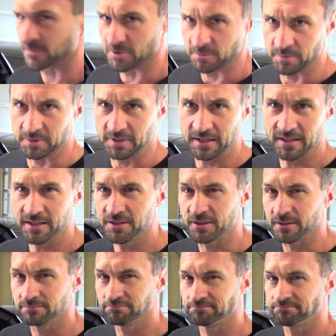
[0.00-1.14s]
But that
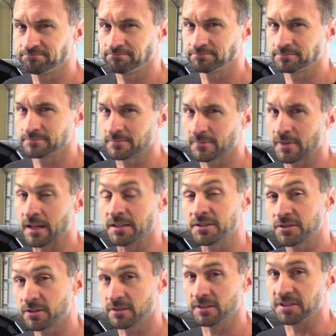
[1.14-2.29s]
engine had
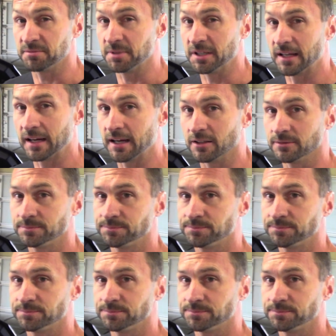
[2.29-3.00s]
certainly been out.